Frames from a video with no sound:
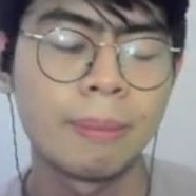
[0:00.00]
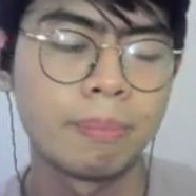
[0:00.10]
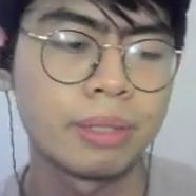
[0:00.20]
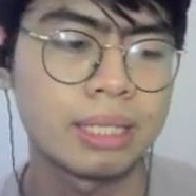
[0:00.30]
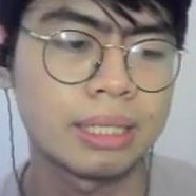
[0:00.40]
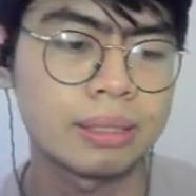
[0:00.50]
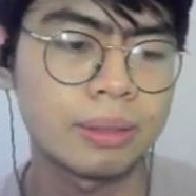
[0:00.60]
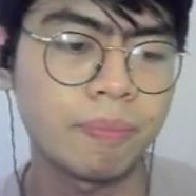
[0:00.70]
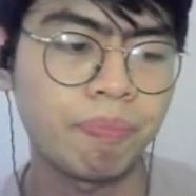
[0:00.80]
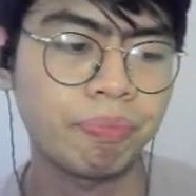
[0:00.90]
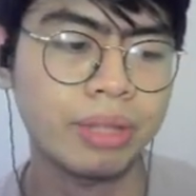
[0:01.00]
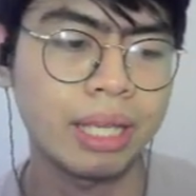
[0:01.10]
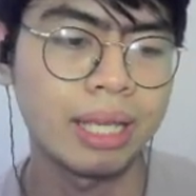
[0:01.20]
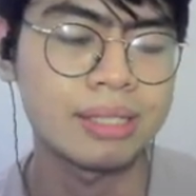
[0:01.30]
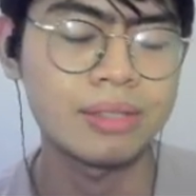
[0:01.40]
But
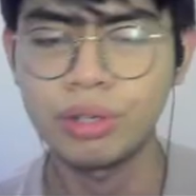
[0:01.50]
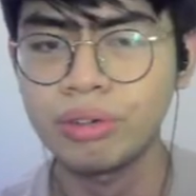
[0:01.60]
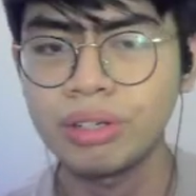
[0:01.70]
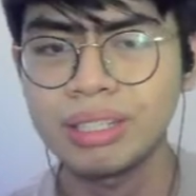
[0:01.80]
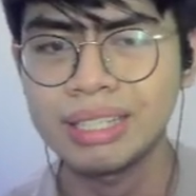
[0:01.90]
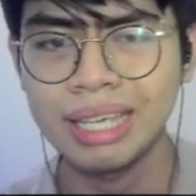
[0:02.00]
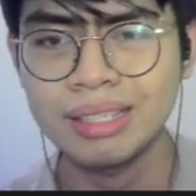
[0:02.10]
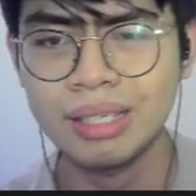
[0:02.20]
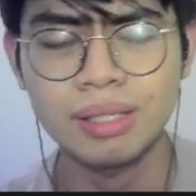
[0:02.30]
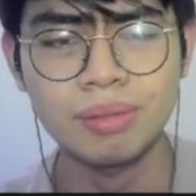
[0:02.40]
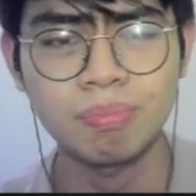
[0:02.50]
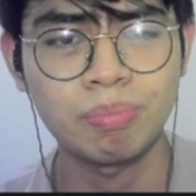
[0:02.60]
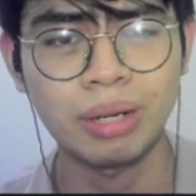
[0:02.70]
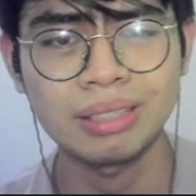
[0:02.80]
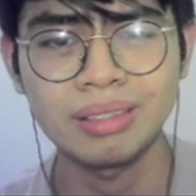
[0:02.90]
it's rarely the case. It's
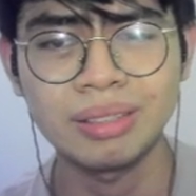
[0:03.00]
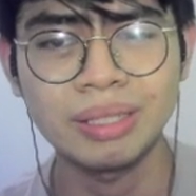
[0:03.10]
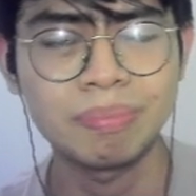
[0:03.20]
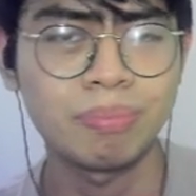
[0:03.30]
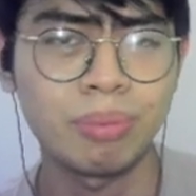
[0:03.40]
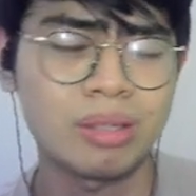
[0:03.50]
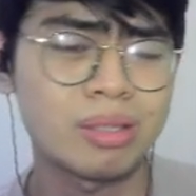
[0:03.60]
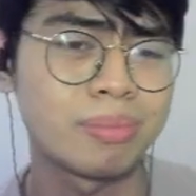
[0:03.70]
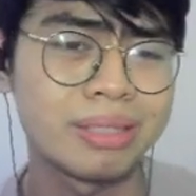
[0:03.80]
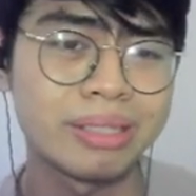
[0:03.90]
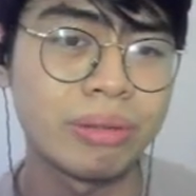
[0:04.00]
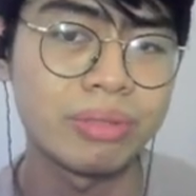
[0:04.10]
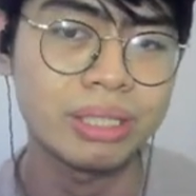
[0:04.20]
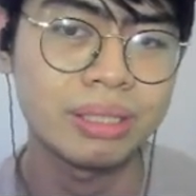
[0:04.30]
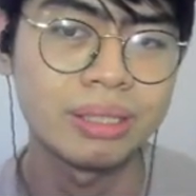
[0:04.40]
practically possibly
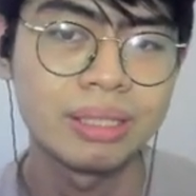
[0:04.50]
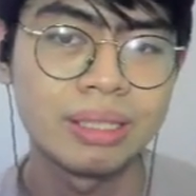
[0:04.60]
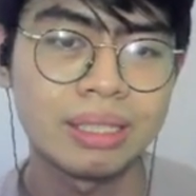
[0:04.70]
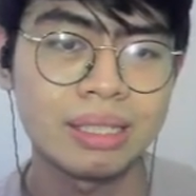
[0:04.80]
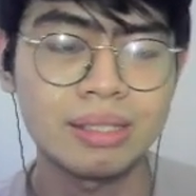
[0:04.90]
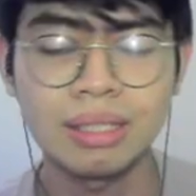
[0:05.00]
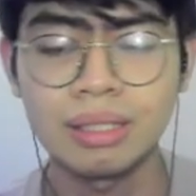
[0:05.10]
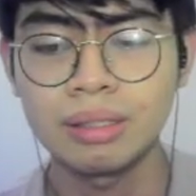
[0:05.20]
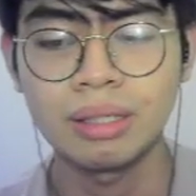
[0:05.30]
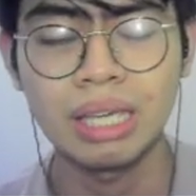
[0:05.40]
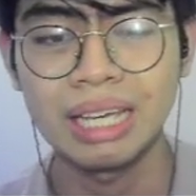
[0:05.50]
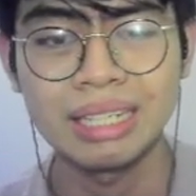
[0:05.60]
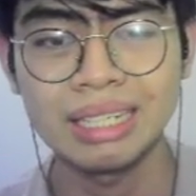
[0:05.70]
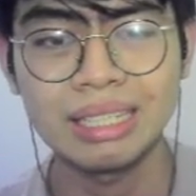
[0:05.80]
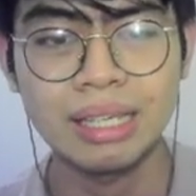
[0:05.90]
never, because like in
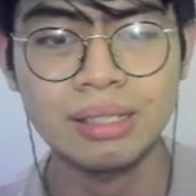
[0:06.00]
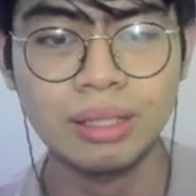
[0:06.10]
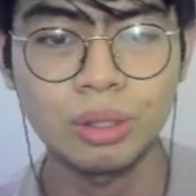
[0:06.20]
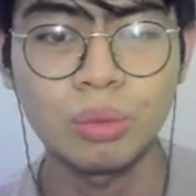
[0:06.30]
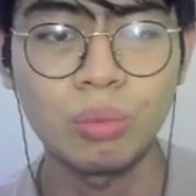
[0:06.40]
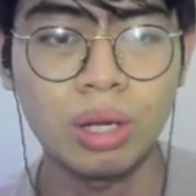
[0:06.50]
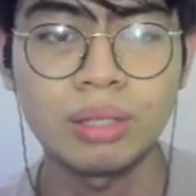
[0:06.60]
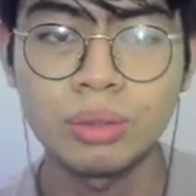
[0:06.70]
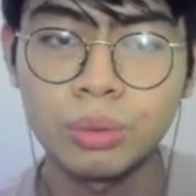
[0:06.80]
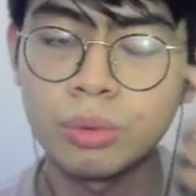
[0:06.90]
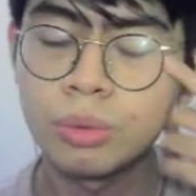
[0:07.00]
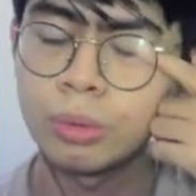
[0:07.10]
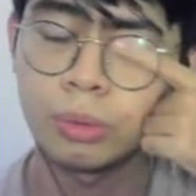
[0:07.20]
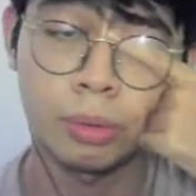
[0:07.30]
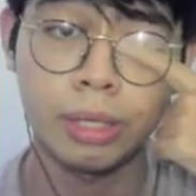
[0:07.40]
any case, like you want
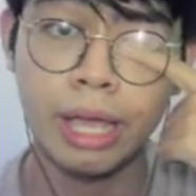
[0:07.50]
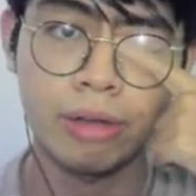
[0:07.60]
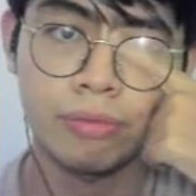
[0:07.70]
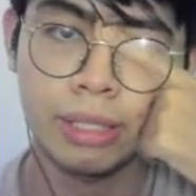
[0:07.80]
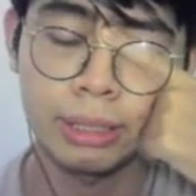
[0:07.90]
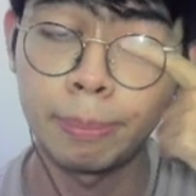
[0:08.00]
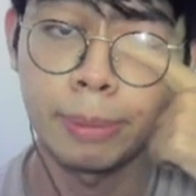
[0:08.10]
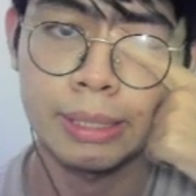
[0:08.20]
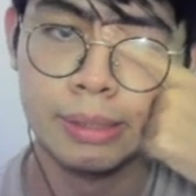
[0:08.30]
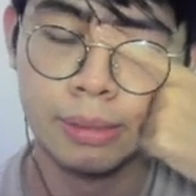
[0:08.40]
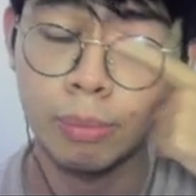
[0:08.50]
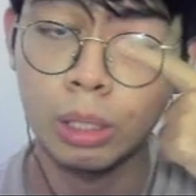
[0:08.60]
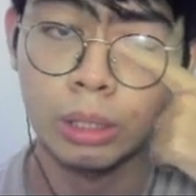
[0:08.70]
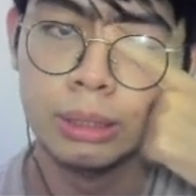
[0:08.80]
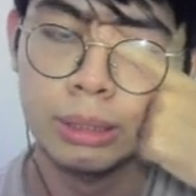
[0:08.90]
to have like the best
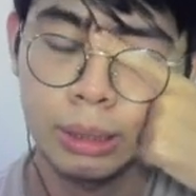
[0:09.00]
model.